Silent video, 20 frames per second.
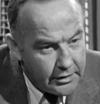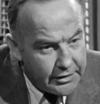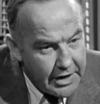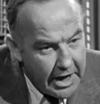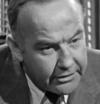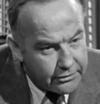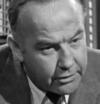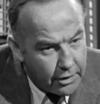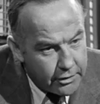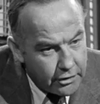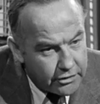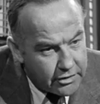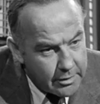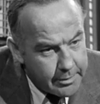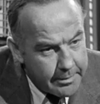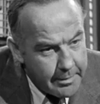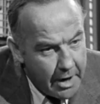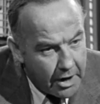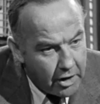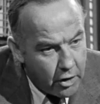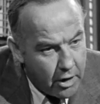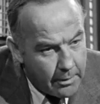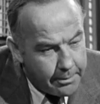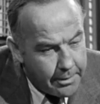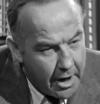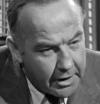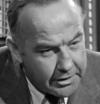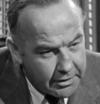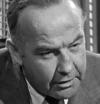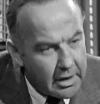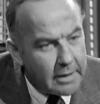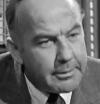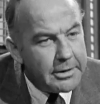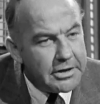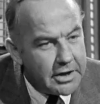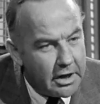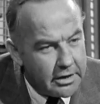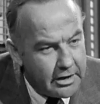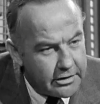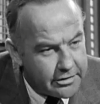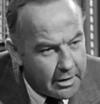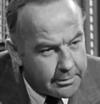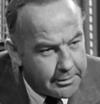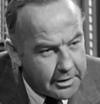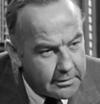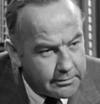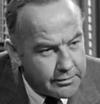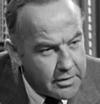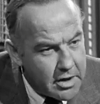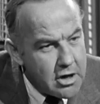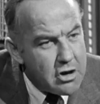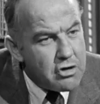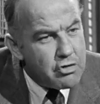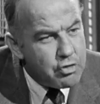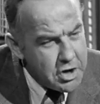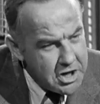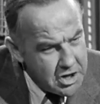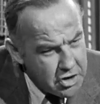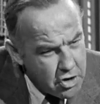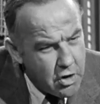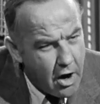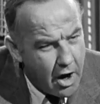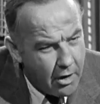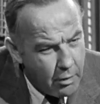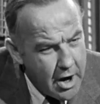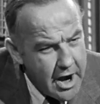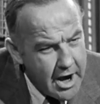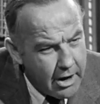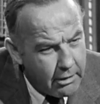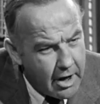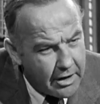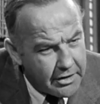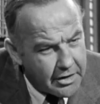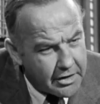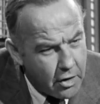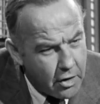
Destro used to be my law partner, and let me tell you something. We knew our way around the